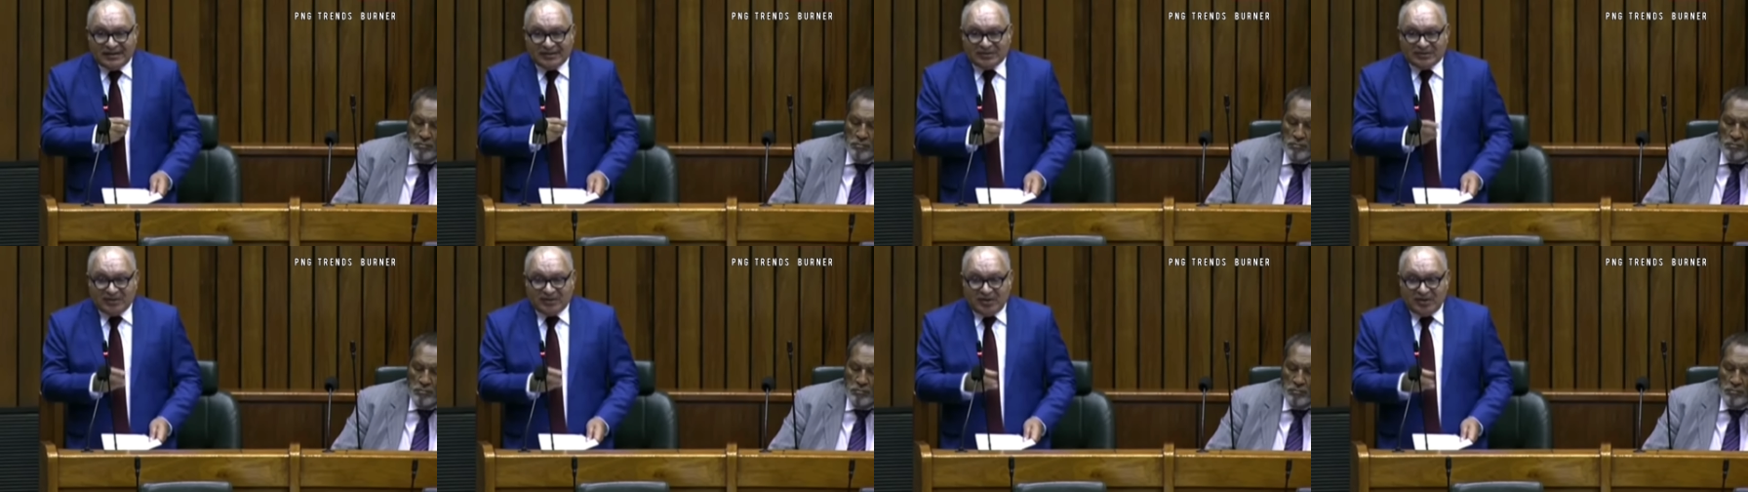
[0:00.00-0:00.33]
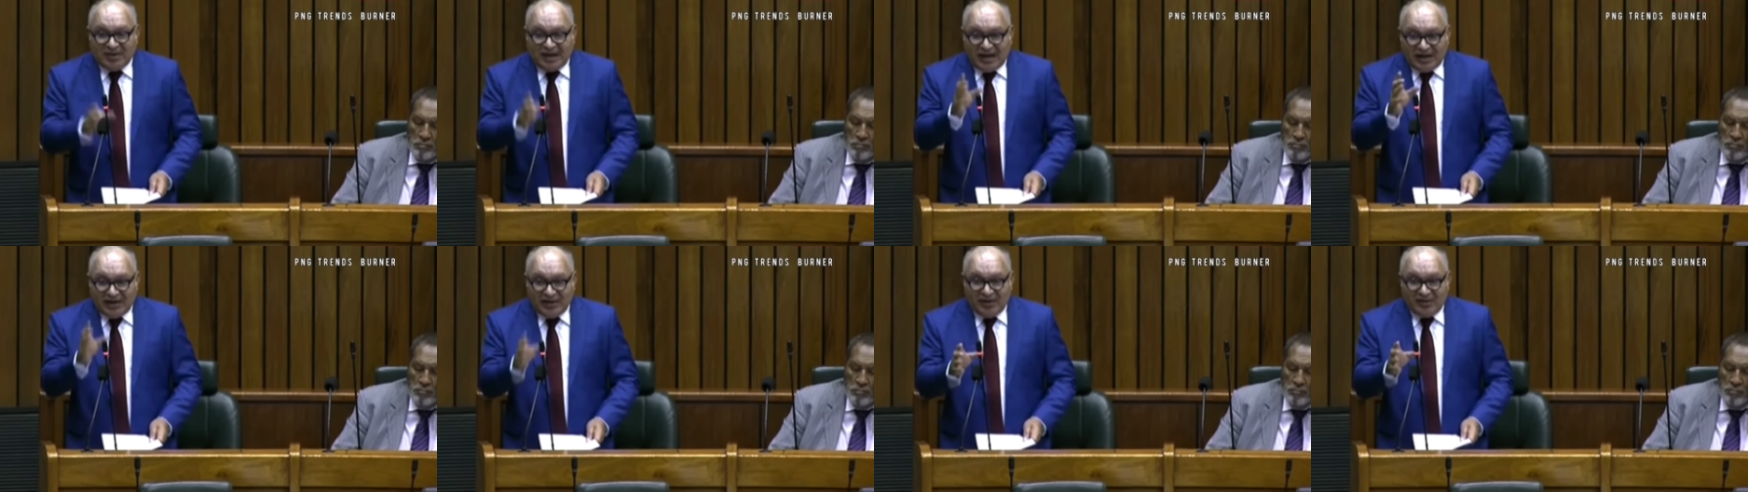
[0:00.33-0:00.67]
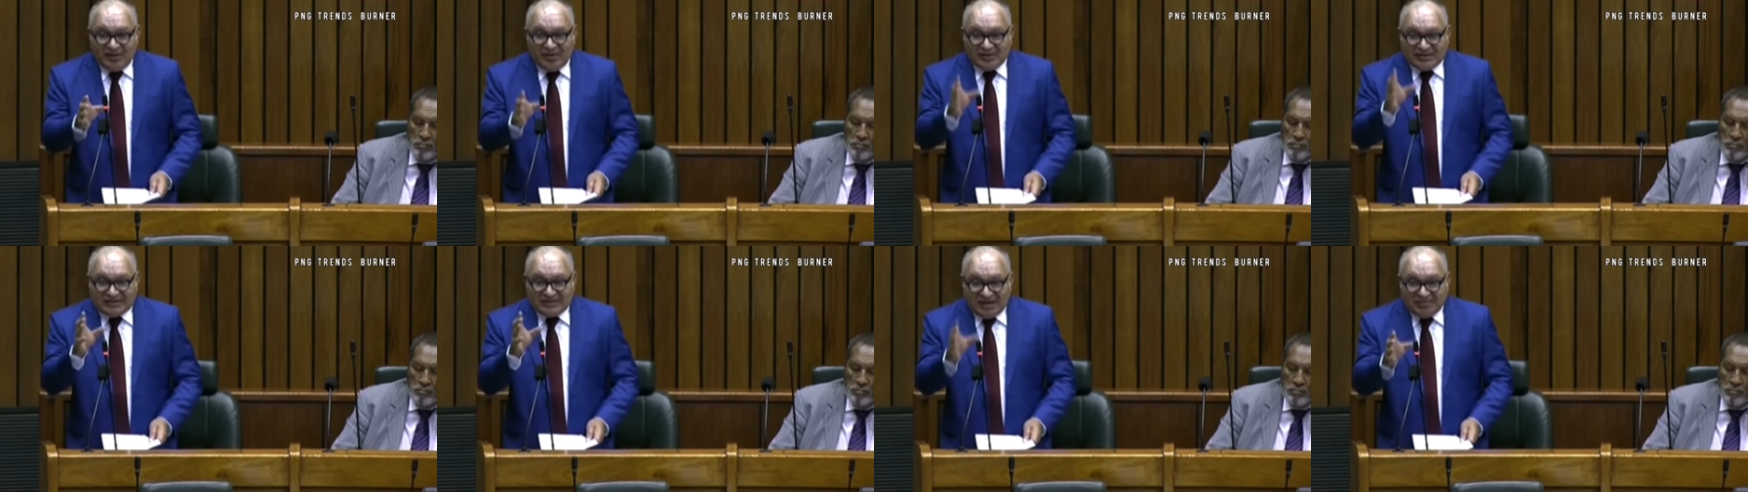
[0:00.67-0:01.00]
Stop
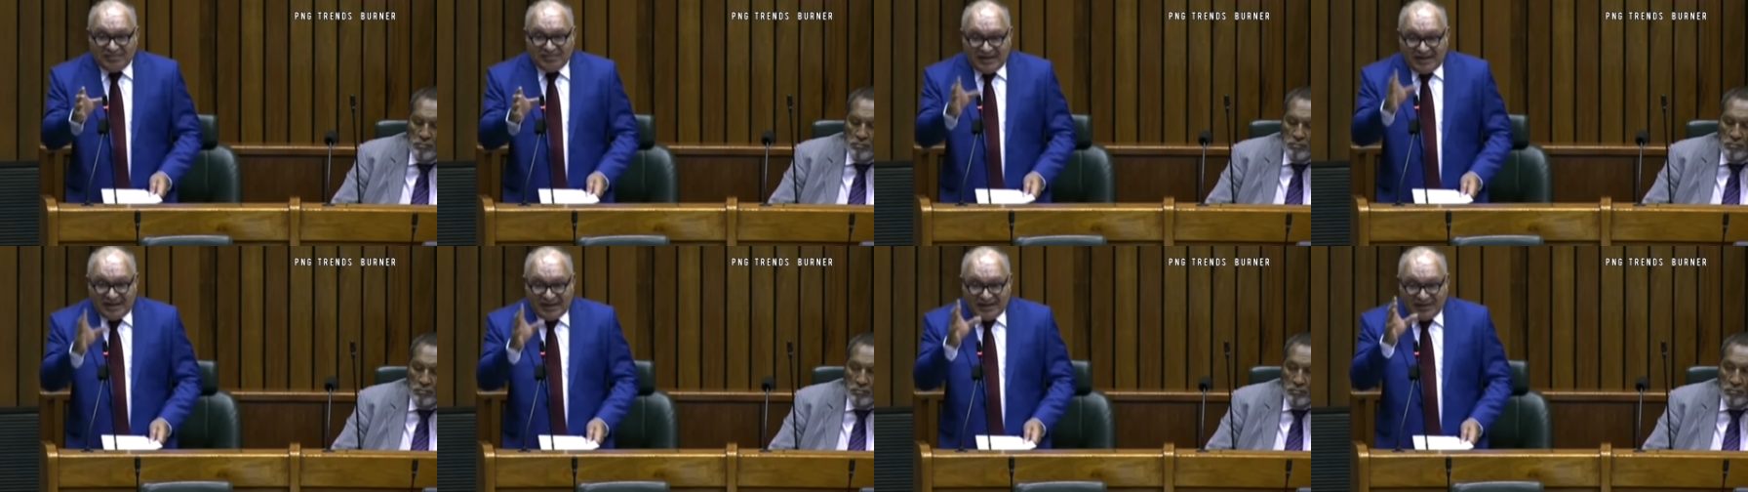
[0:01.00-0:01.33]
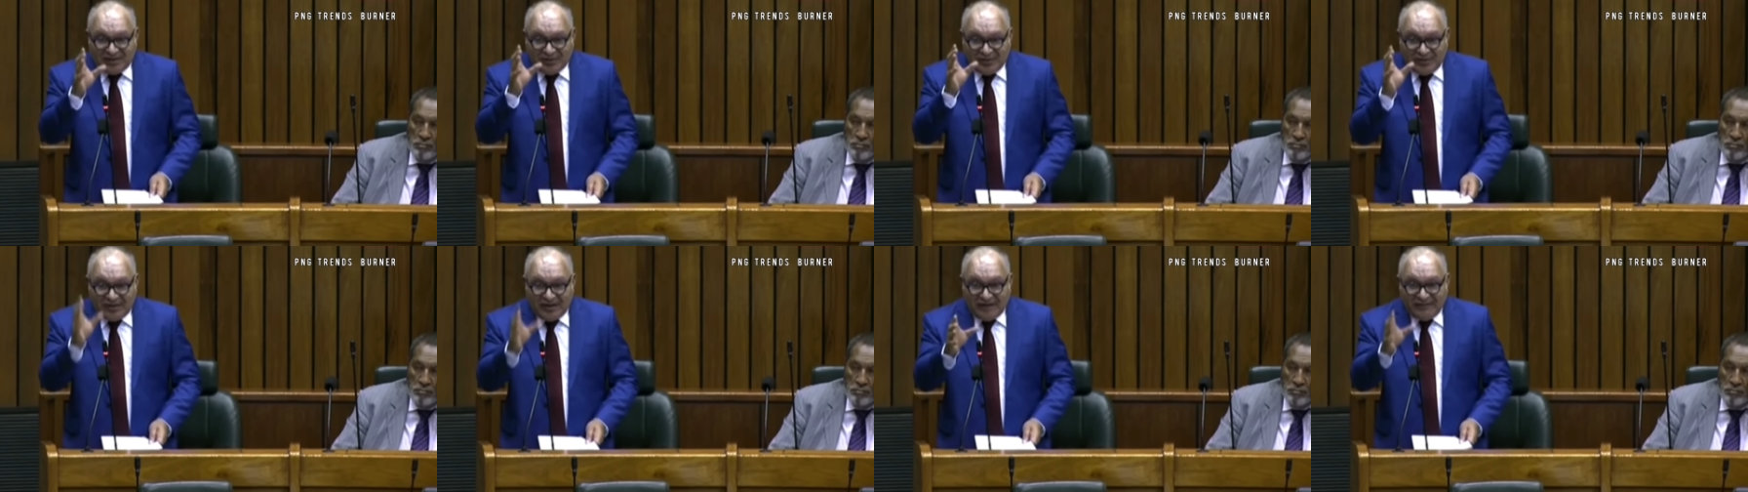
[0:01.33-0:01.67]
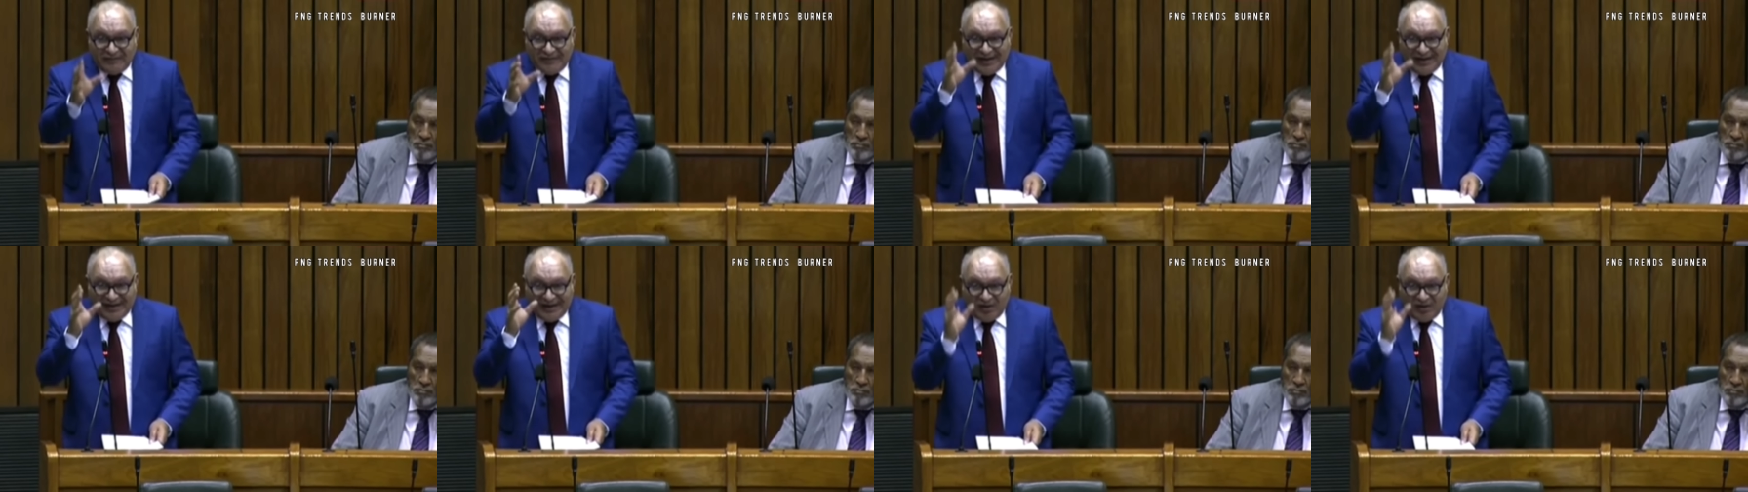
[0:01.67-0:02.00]
arguing on something that you
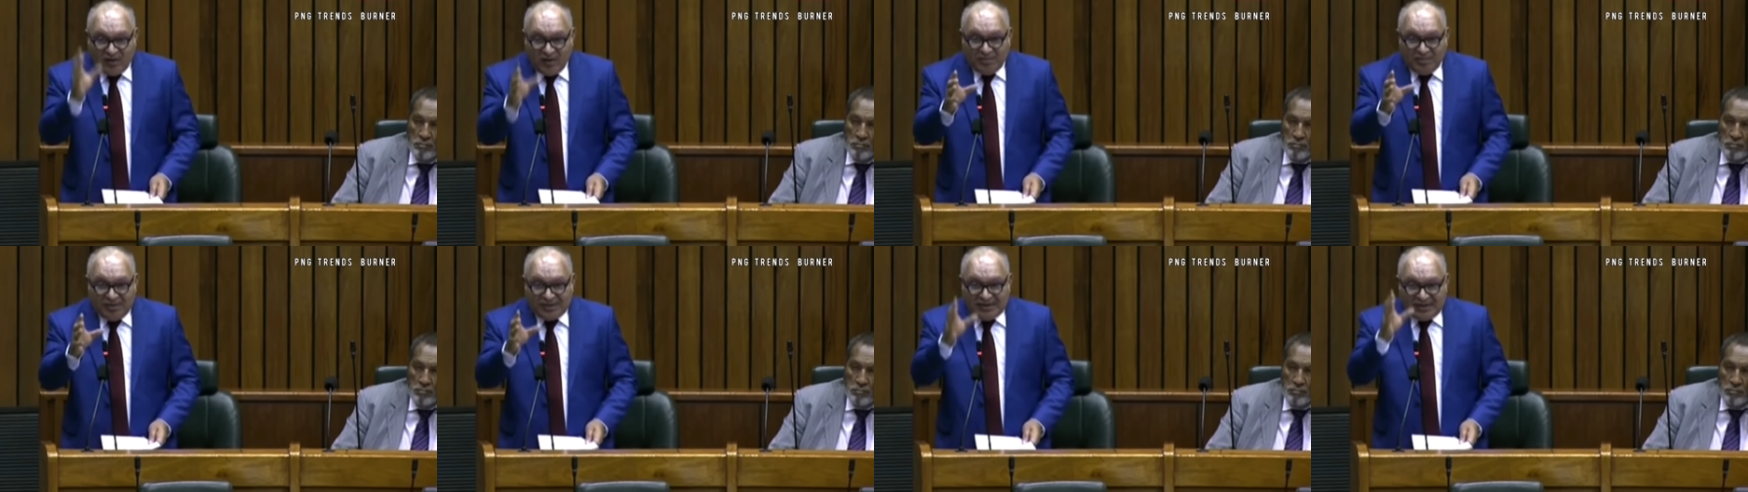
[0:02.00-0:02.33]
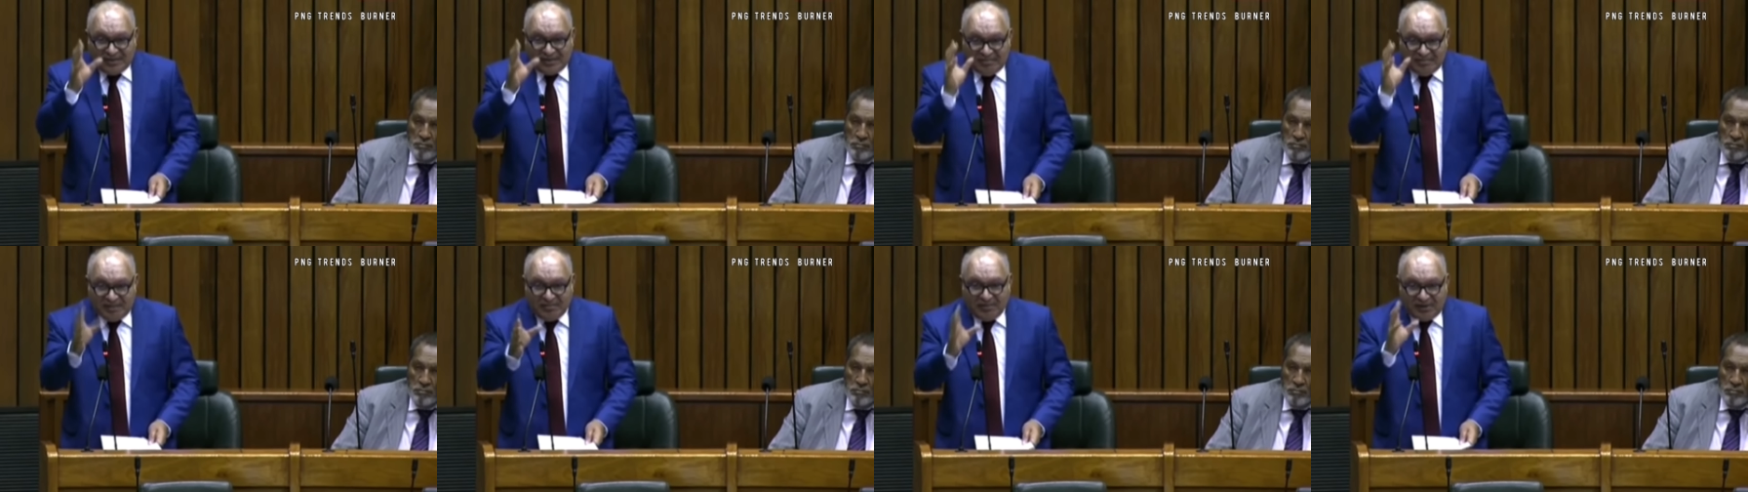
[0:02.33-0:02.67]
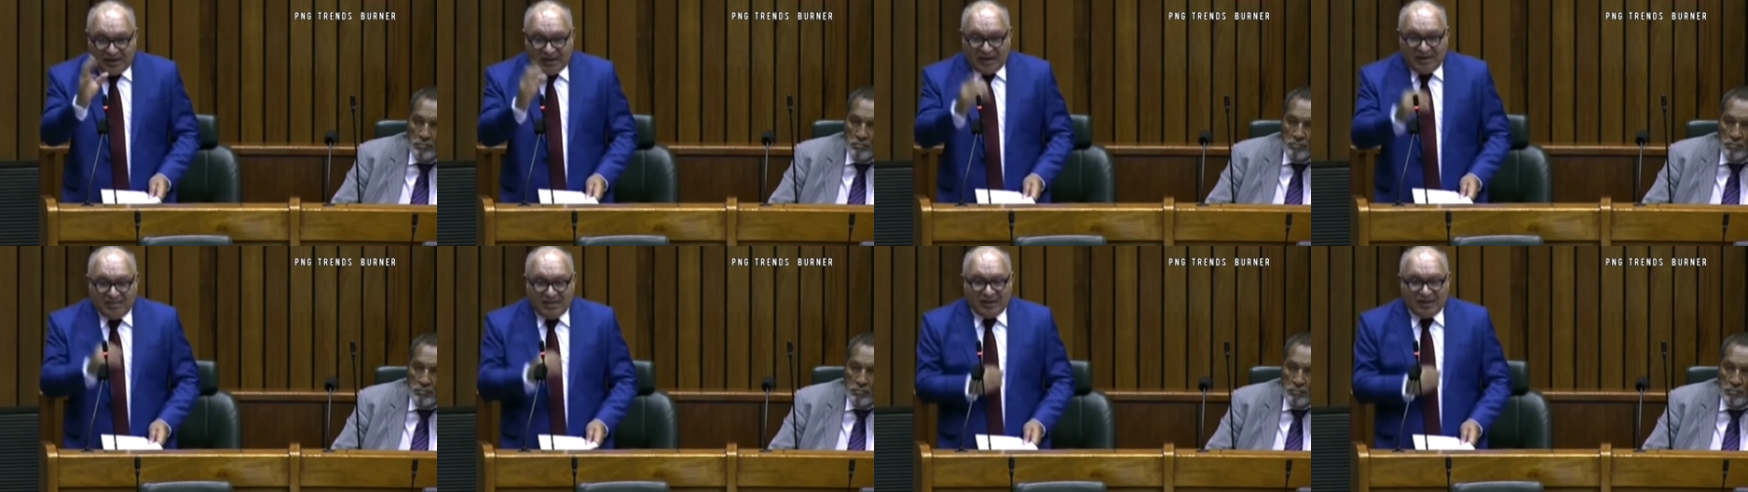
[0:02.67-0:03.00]
have incompetent
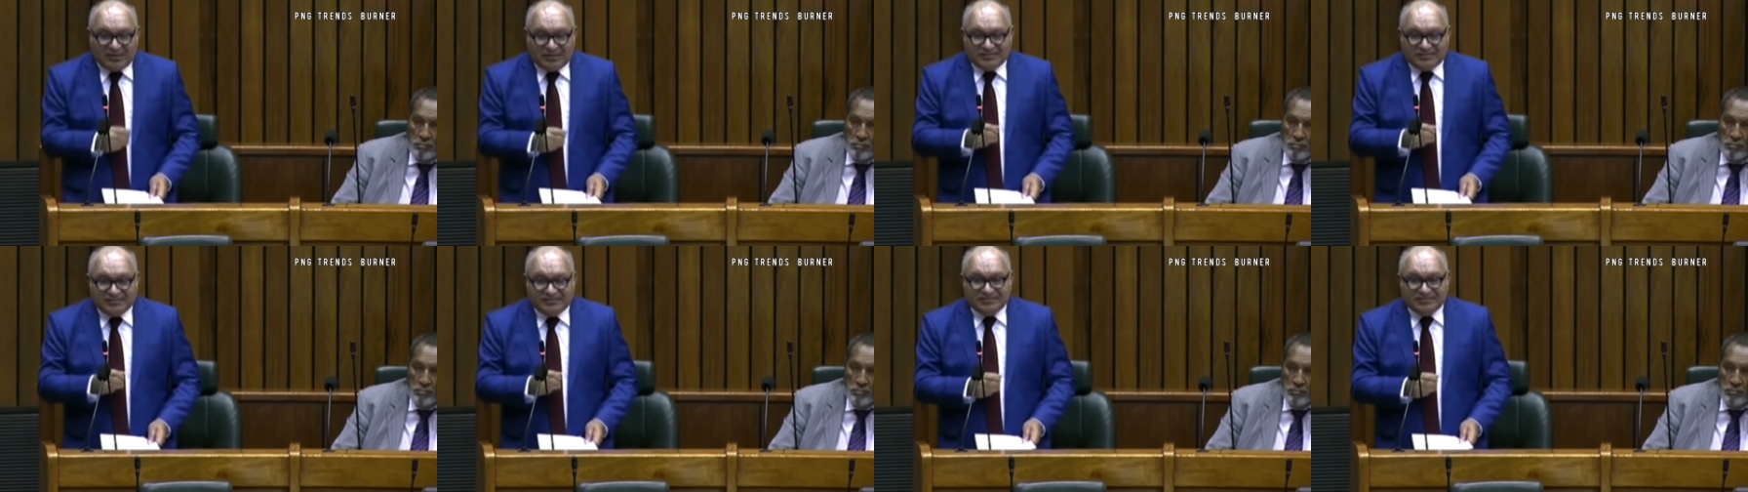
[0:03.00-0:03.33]
memory about.